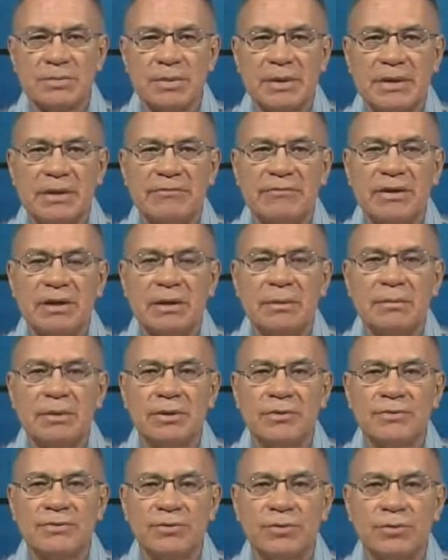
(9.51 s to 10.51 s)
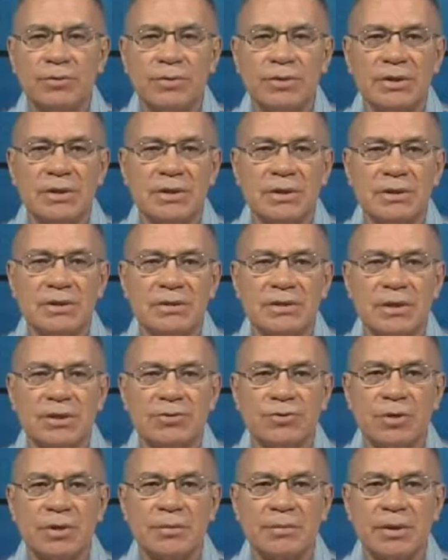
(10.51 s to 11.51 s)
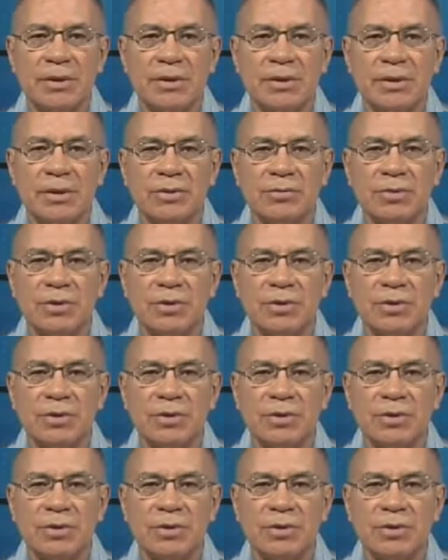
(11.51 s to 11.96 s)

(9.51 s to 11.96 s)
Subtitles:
made available through the Central American